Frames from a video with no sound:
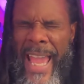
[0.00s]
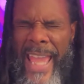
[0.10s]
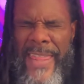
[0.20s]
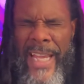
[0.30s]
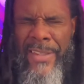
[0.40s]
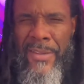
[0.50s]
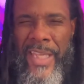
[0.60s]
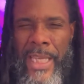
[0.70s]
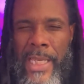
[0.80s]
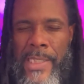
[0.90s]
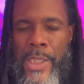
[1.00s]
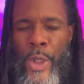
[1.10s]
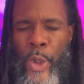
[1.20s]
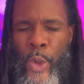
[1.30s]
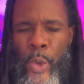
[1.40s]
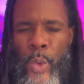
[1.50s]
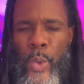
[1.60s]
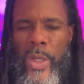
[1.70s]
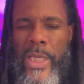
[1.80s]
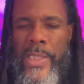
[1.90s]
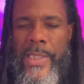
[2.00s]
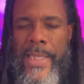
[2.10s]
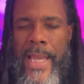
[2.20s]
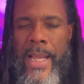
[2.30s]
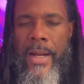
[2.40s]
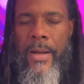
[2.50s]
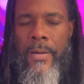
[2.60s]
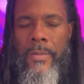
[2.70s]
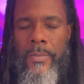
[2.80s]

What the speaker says: And the other thing is, who is there